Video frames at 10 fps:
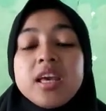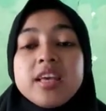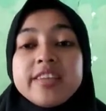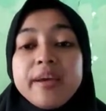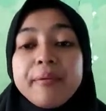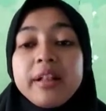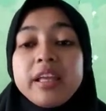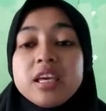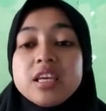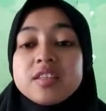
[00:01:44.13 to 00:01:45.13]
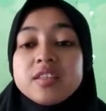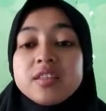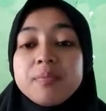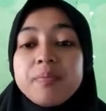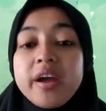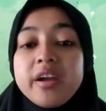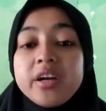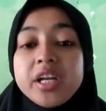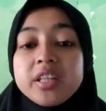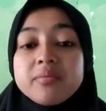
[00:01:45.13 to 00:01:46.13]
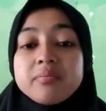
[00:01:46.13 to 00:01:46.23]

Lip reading: Example is the pirate